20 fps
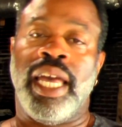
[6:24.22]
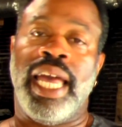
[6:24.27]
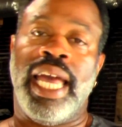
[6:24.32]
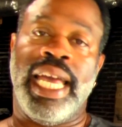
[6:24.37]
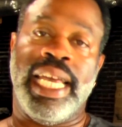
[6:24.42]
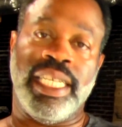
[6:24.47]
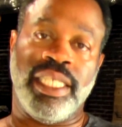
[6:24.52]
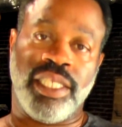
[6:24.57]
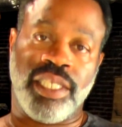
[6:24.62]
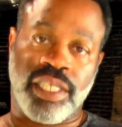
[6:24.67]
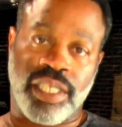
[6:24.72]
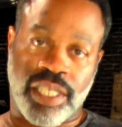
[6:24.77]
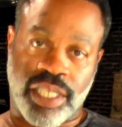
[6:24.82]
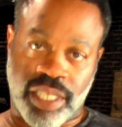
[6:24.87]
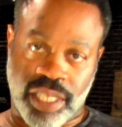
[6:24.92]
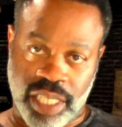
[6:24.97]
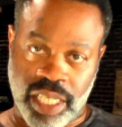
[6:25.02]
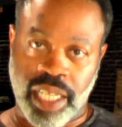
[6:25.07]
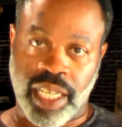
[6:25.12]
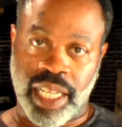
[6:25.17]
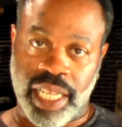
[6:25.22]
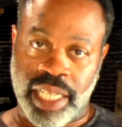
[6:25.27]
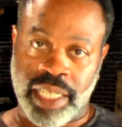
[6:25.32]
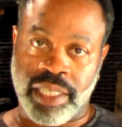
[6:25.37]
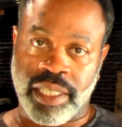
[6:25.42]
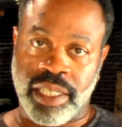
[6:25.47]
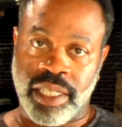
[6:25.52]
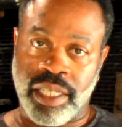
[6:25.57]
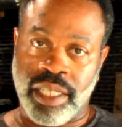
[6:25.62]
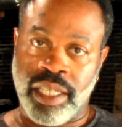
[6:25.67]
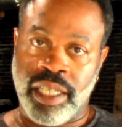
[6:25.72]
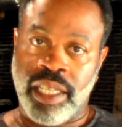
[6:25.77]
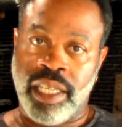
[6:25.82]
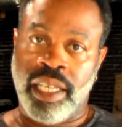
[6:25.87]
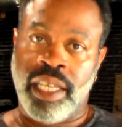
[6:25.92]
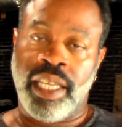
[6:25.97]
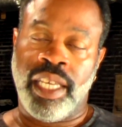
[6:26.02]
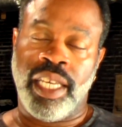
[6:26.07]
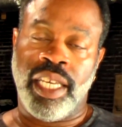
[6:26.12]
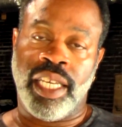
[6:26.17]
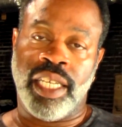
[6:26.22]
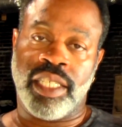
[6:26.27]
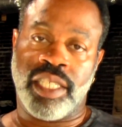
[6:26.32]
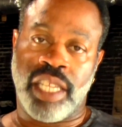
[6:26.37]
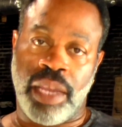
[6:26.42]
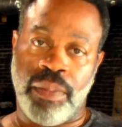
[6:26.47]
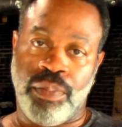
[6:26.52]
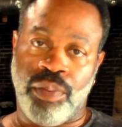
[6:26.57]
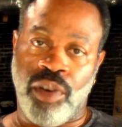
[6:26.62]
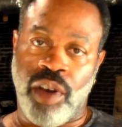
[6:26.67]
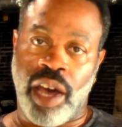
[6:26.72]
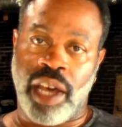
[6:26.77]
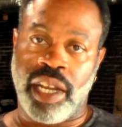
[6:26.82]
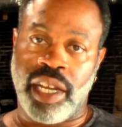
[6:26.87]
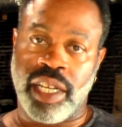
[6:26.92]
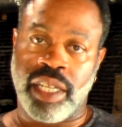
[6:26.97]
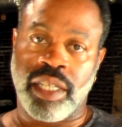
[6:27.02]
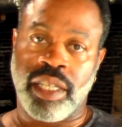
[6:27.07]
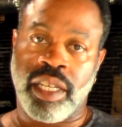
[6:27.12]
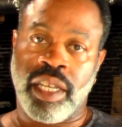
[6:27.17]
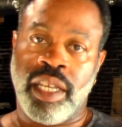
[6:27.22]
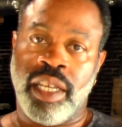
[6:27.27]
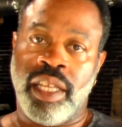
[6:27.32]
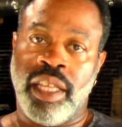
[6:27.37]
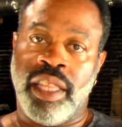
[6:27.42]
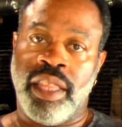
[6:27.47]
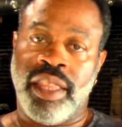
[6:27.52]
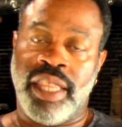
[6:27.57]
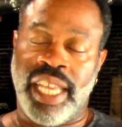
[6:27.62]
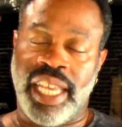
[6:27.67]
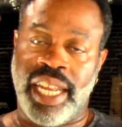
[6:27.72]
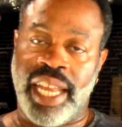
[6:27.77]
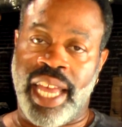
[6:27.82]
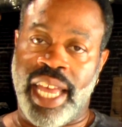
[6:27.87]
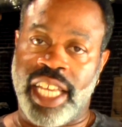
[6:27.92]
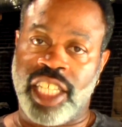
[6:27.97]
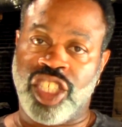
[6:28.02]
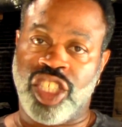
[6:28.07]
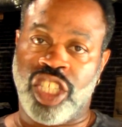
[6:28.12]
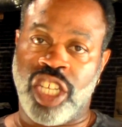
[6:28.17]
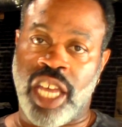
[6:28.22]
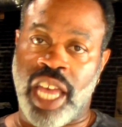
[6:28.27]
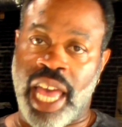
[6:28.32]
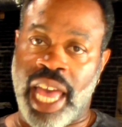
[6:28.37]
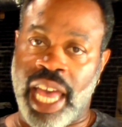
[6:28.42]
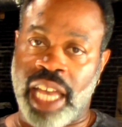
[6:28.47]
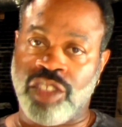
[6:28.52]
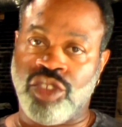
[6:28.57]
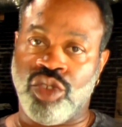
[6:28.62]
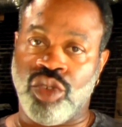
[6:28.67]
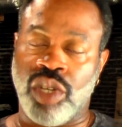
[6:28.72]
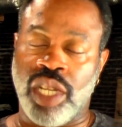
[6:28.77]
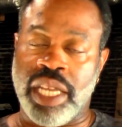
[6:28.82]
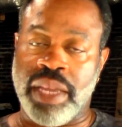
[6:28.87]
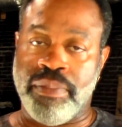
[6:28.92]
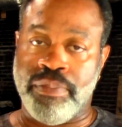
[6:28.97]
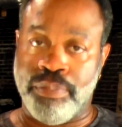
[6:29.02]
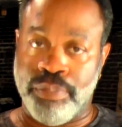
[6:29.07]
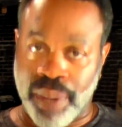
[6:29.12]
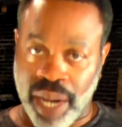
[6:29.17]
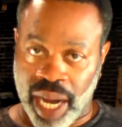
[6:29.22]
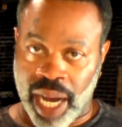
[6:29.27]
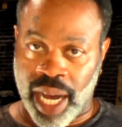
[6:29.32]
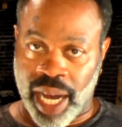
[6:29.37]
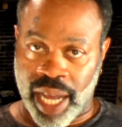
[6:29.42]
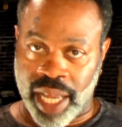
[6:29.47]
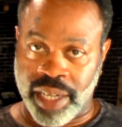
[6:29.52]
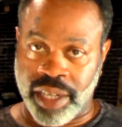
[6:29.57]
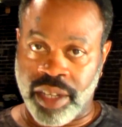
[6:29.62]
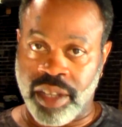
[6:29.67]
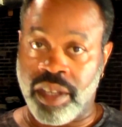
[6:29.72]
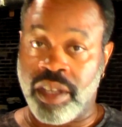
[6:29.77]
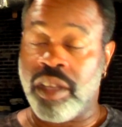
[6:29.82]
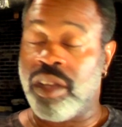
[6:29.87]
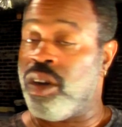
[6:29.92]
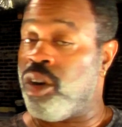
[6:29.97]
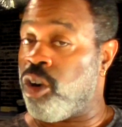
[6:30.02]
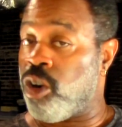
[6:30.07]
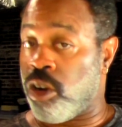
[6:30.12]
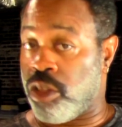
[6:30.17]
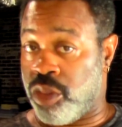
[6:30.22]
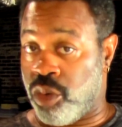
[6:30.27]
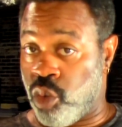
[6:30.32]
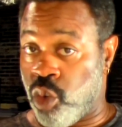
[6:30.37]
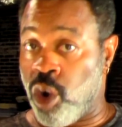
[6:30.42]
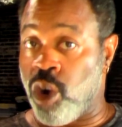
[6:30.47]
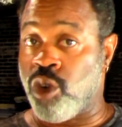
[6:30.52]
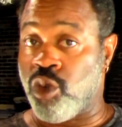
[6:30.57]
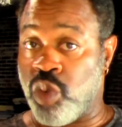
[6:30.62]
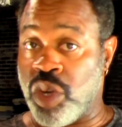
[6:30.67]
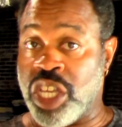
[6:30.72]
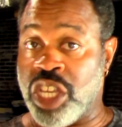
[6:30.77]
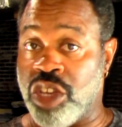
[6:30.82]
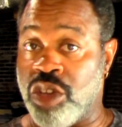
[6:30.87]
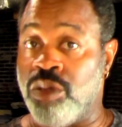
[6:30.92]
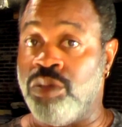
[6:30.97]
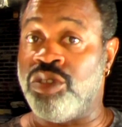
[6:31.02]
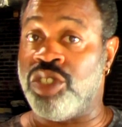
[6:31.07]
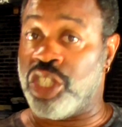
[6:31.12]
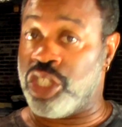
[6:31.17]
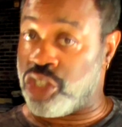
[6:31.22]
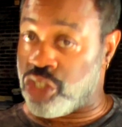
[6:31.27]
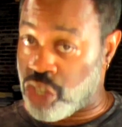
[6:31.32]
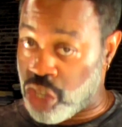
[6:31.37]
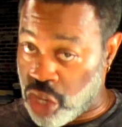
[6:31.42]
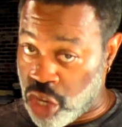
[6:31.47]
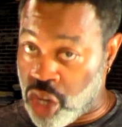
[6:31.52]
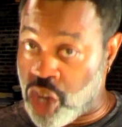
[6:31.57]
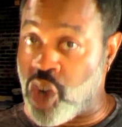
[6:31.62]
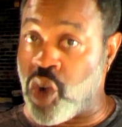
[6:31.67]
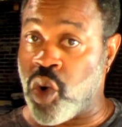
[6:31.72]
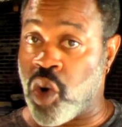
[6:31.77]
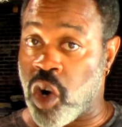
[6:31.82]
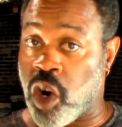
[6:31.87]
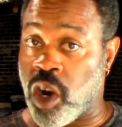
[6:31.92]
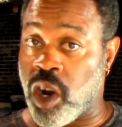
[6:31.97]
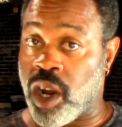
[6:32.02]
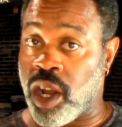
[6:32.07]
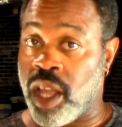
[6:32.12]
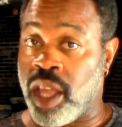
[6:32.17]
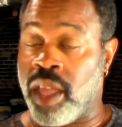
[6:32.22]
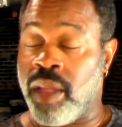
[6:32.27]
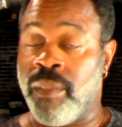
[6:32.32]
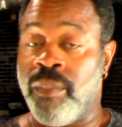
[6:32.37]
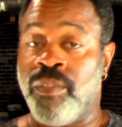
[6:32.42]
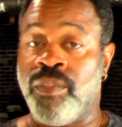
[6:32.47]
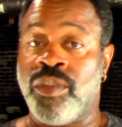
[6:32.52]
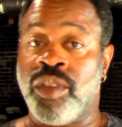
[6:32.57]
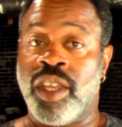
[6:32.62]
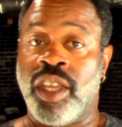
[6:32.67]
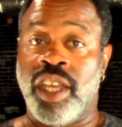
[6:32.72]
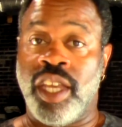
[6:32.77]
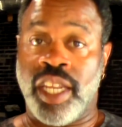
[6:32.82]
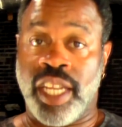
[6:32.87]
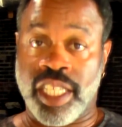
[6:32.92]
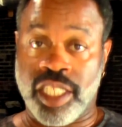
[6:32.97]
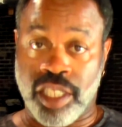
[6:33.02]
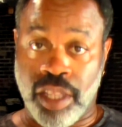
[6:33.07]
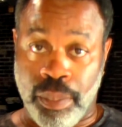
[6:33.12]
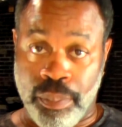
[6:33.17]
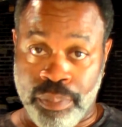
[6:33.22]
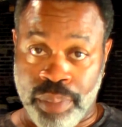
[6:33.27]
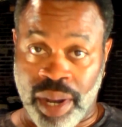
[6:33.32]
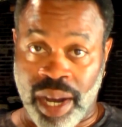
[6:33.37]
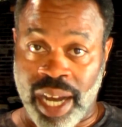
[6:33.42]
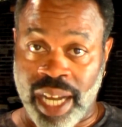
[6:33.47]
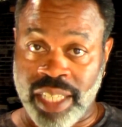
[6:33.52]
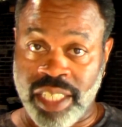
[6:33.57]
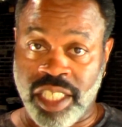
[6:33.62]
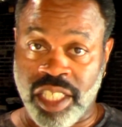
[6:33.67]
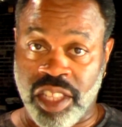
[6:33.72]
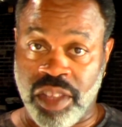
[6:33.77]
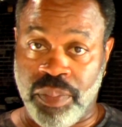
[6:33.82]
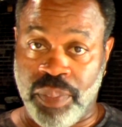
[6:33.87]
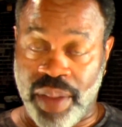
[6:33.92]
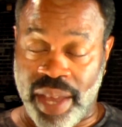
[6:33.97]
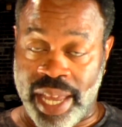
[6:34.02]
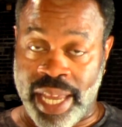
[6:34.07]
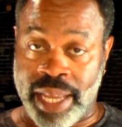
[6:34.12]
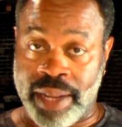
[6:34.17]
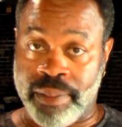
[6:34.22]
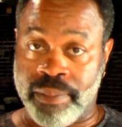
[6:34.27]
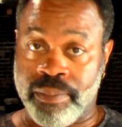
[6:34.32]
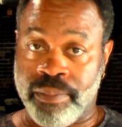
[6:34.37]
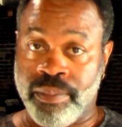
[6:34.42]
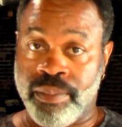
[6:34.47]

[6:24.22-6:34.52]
A sealant is a product that has to actually bond, or the word we use is cure. It has to bond to the paint